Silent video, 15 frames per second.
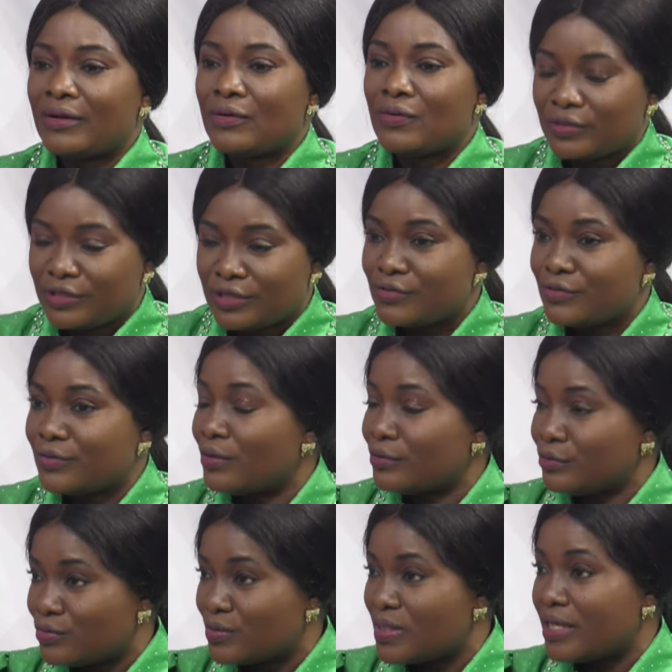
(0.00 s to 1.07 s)
got
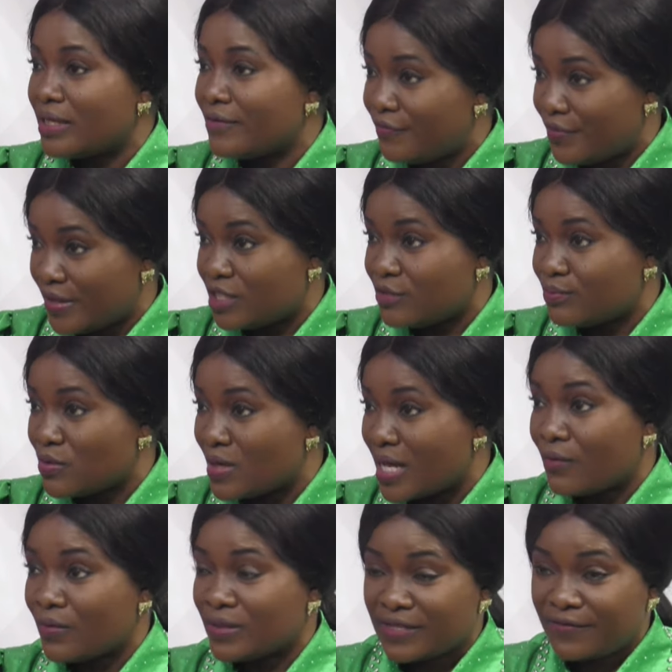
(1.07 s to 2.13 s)
onto the Facebook,
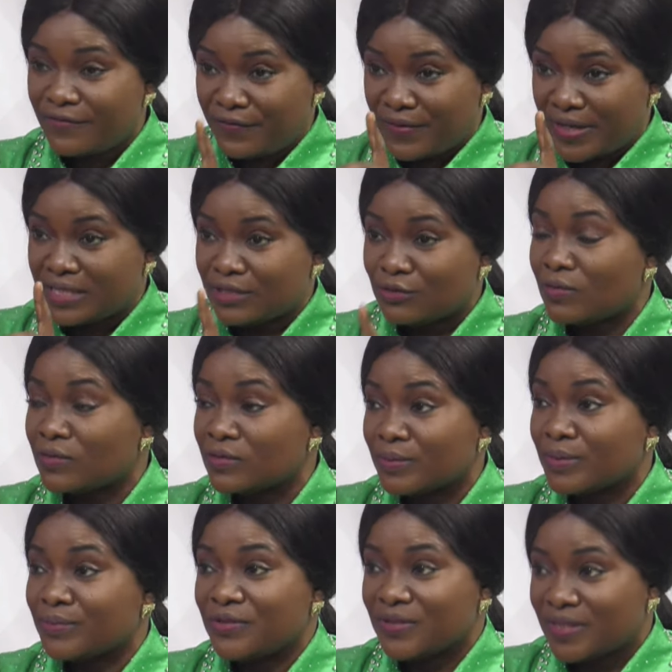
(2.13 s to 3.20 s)
I was the first
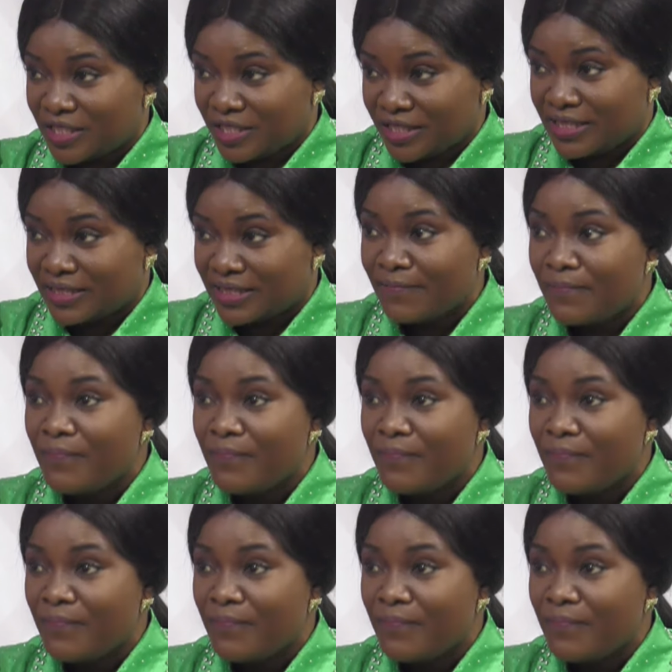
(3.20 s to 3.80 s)
gospel musician.